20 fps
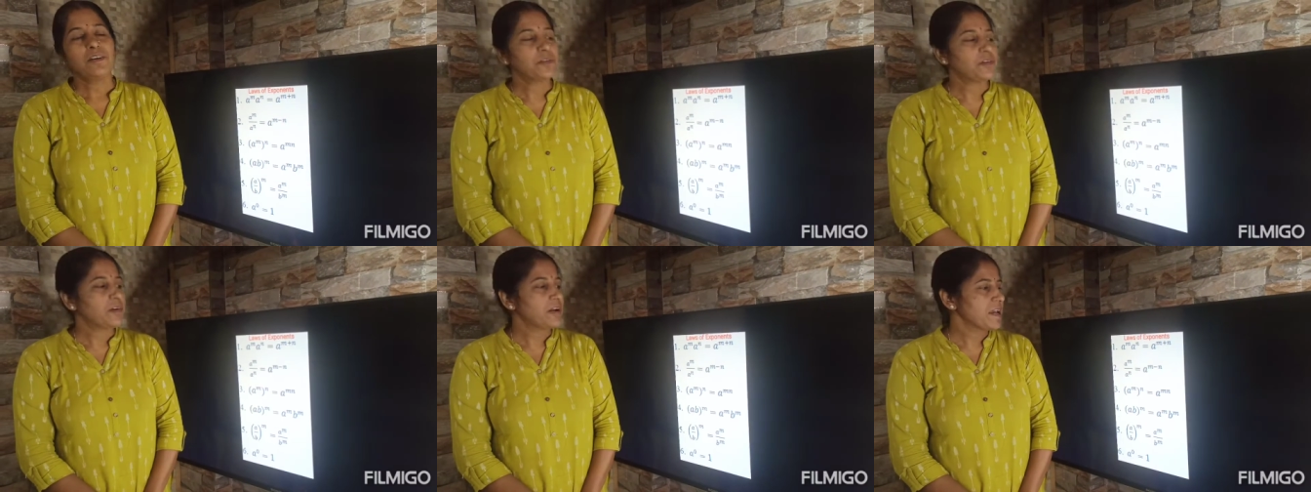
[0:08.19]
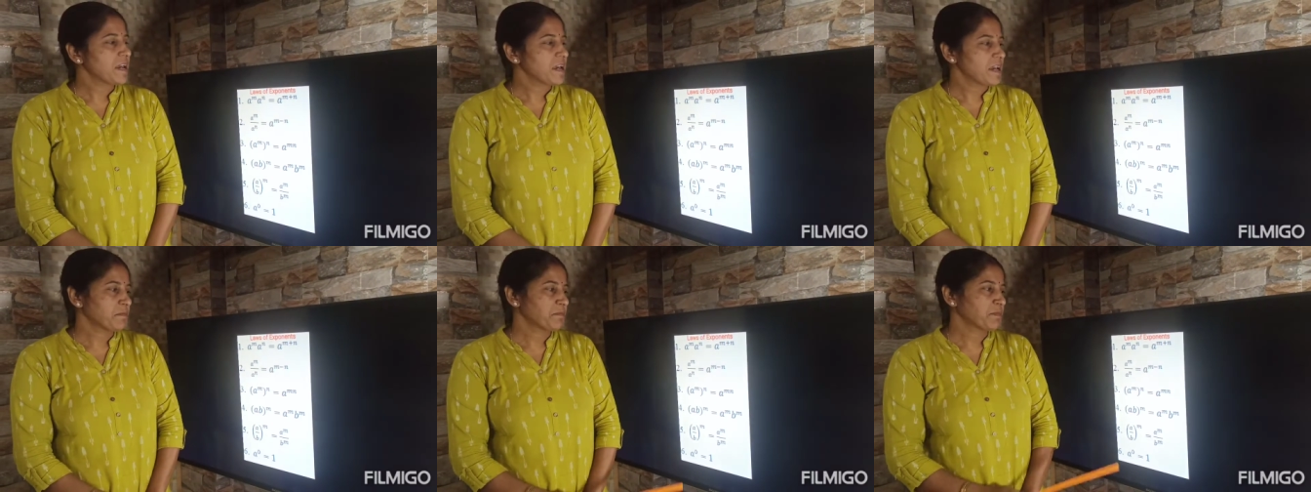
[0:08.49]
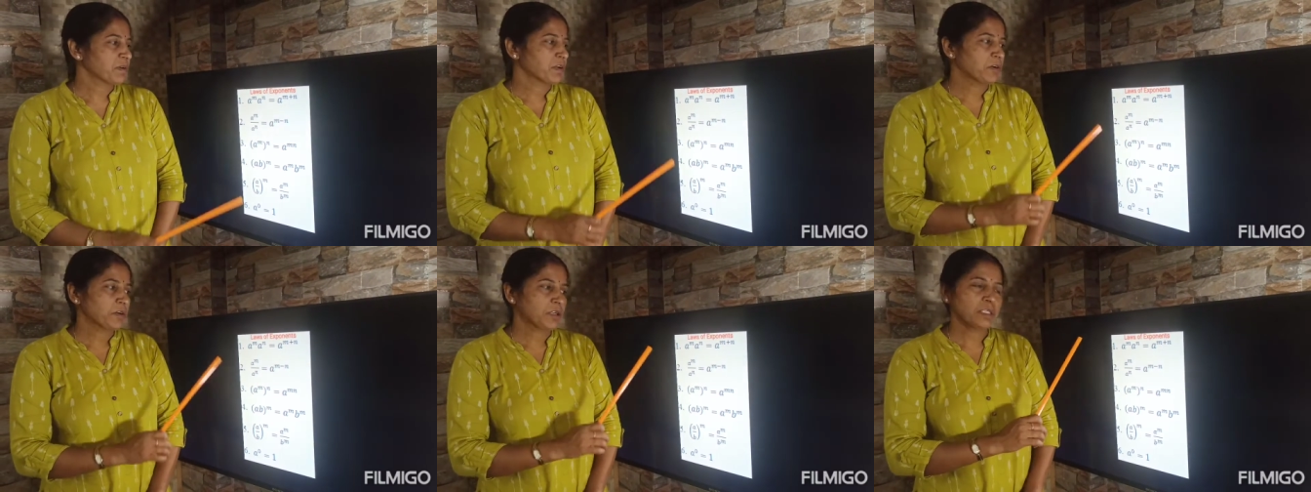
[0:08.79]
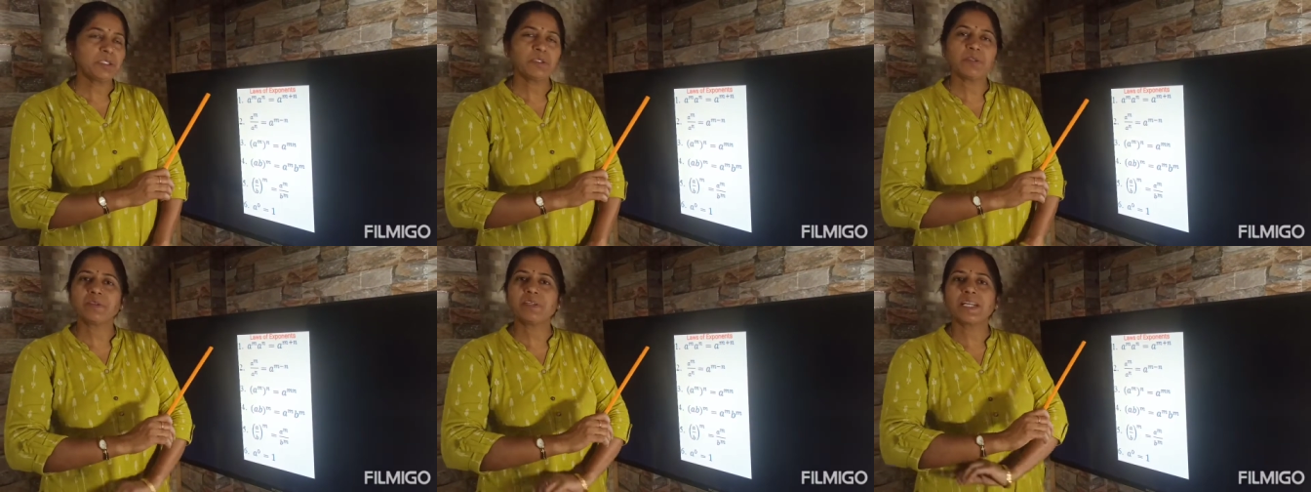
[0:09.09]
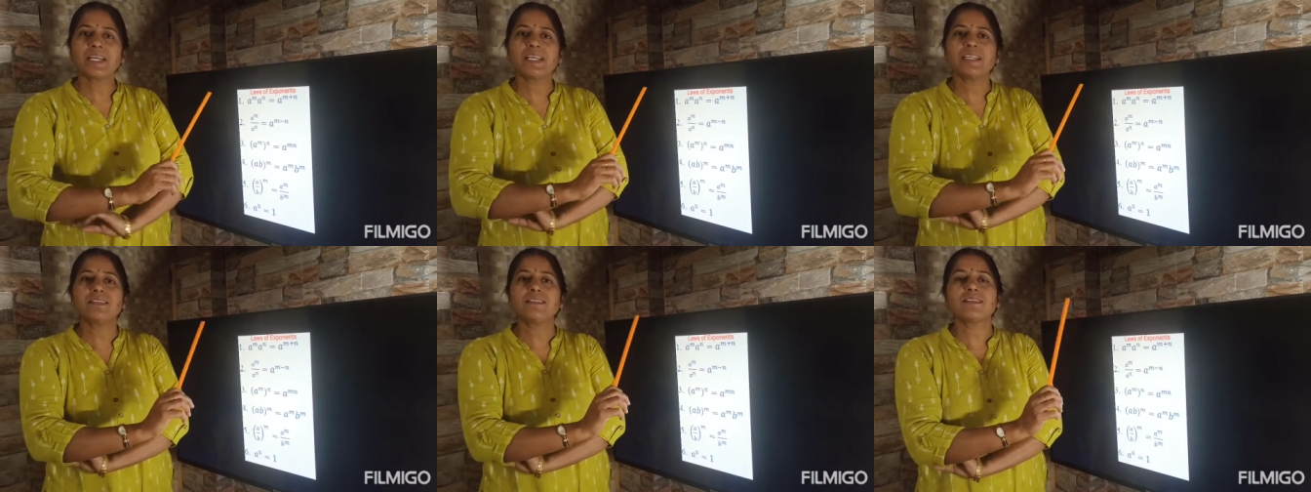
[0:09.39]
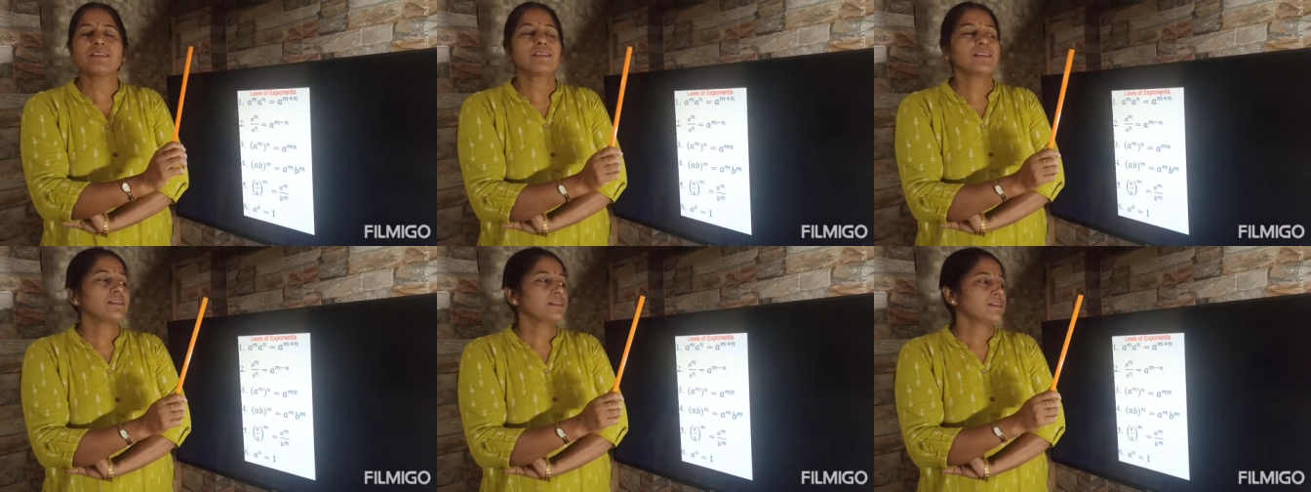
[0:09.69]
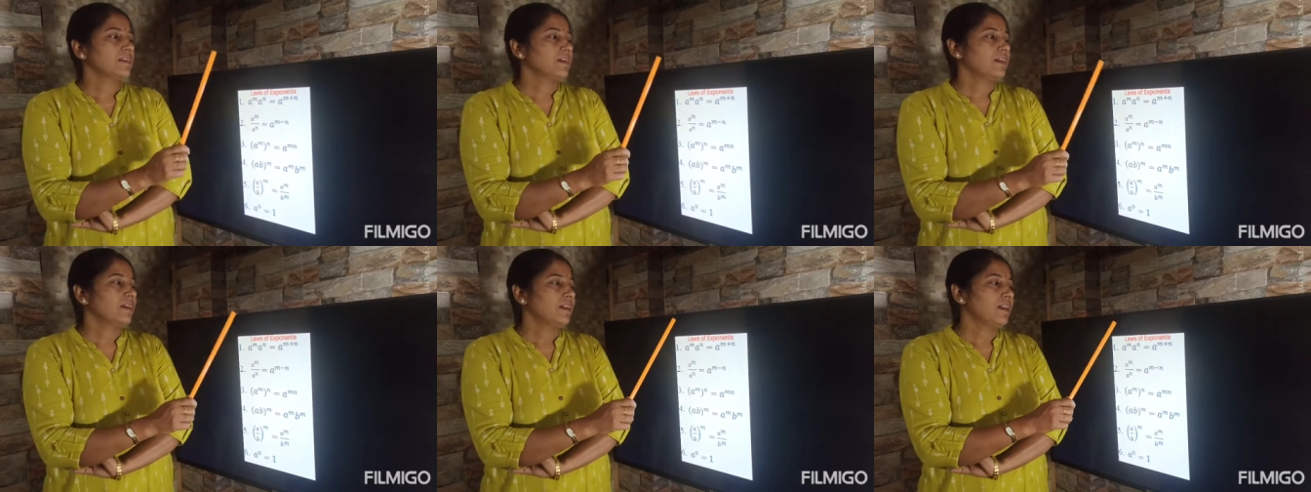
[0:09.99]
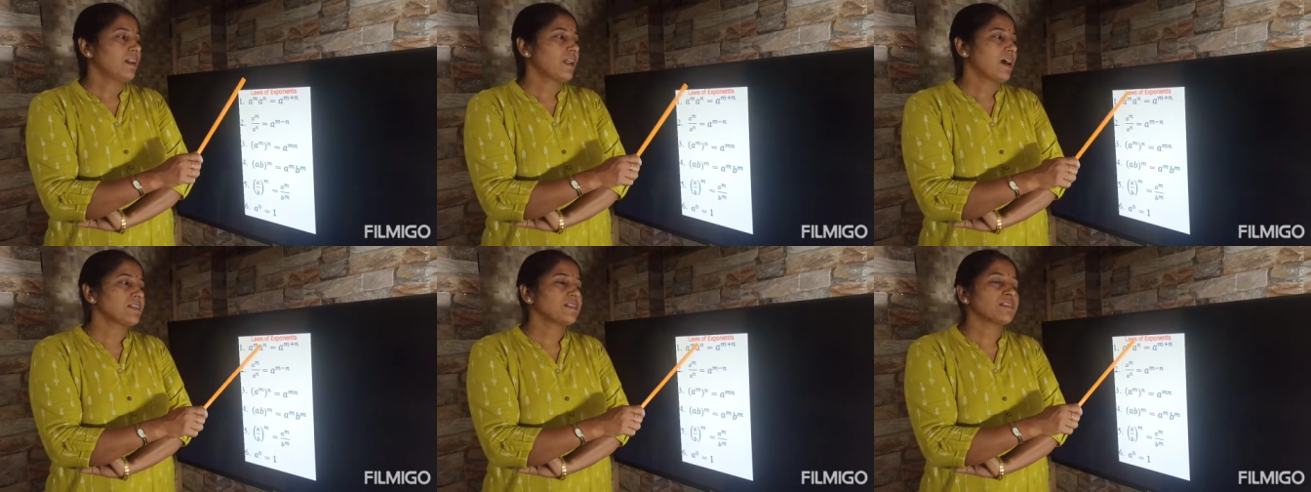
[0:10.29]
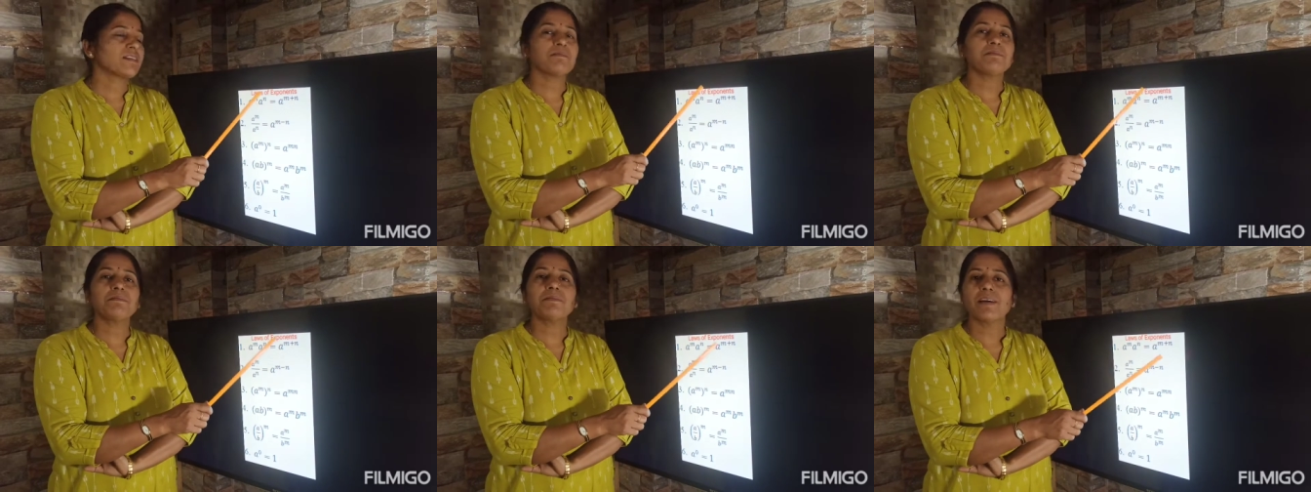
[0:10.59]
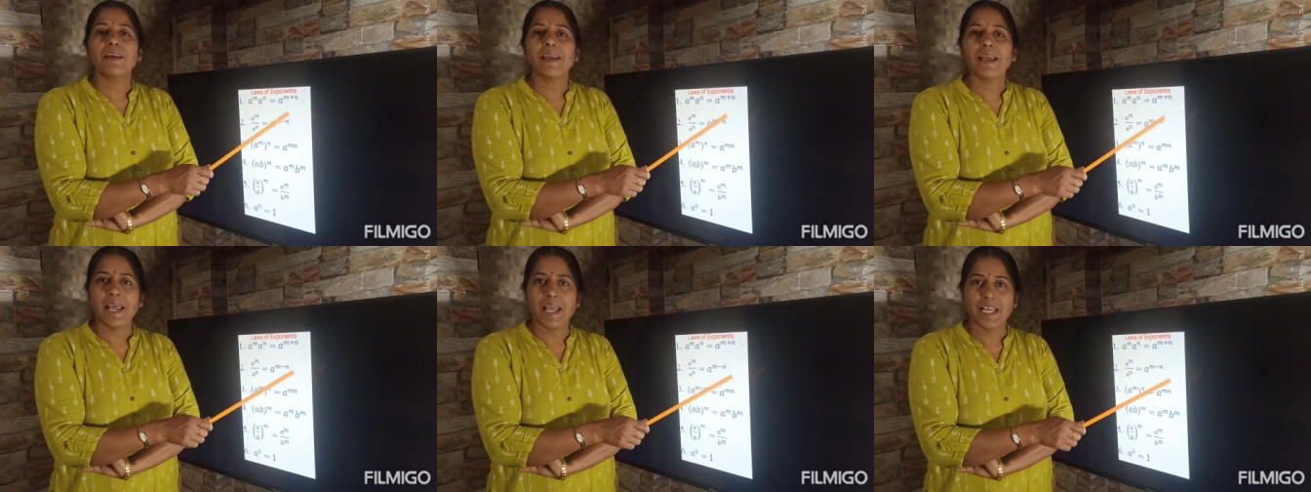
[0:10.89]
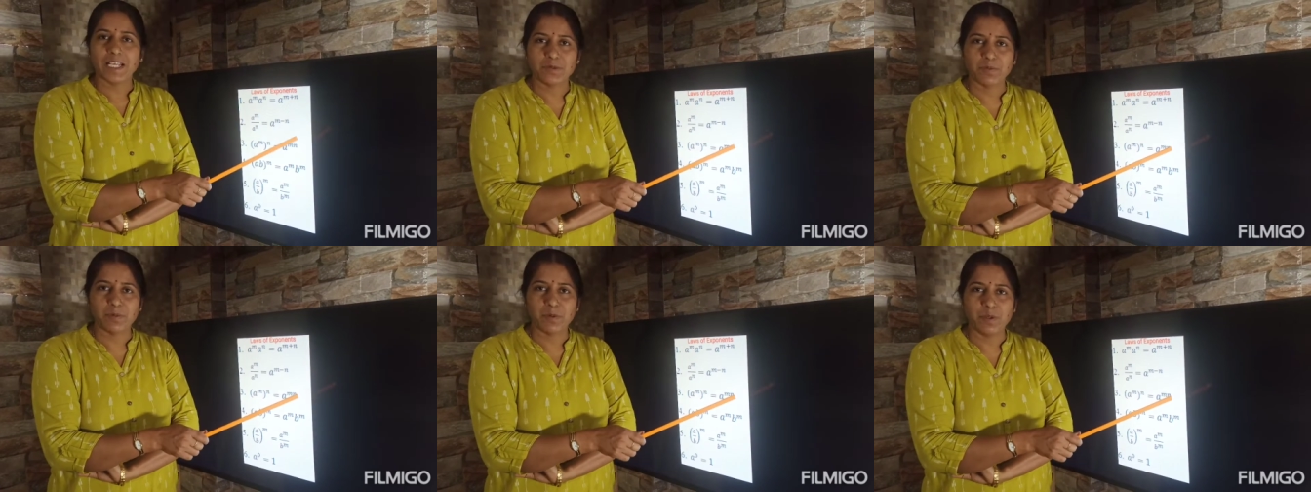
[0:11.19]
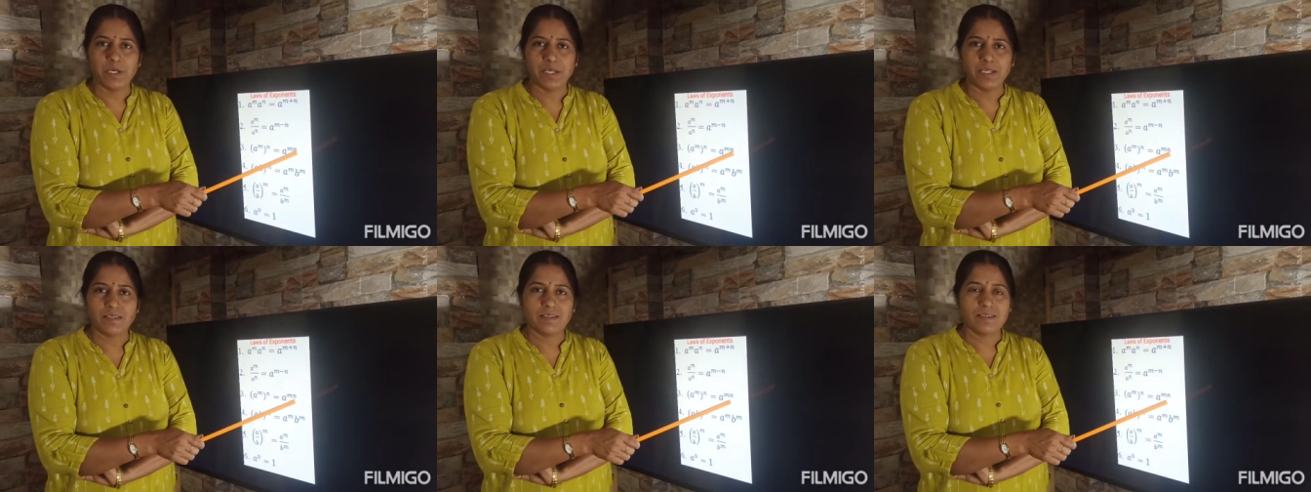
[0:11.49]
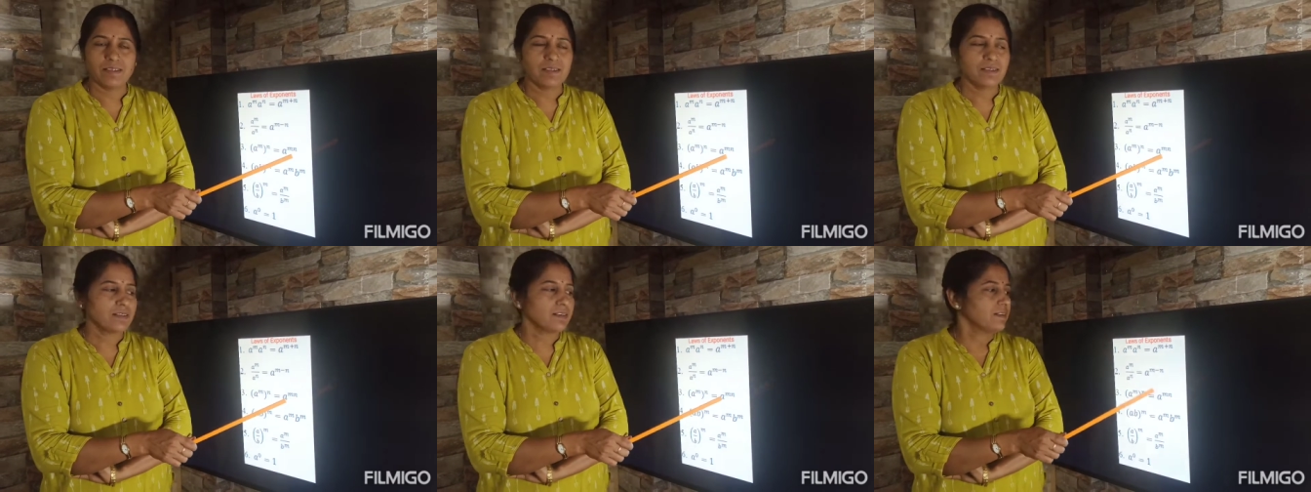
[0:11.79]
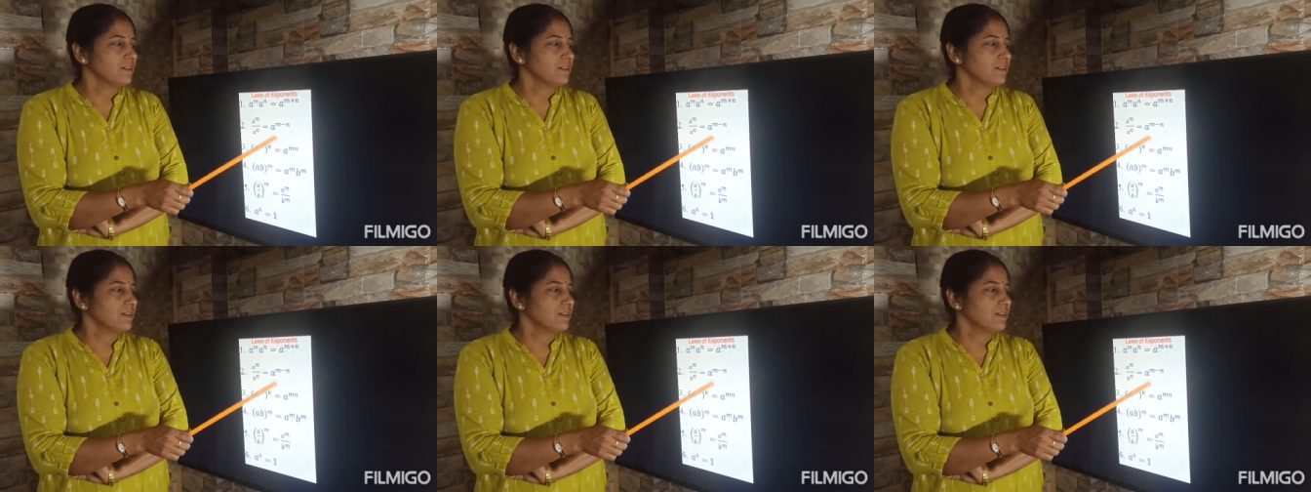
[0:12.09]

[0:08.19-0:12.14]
Today I am going to teach laws of exponents.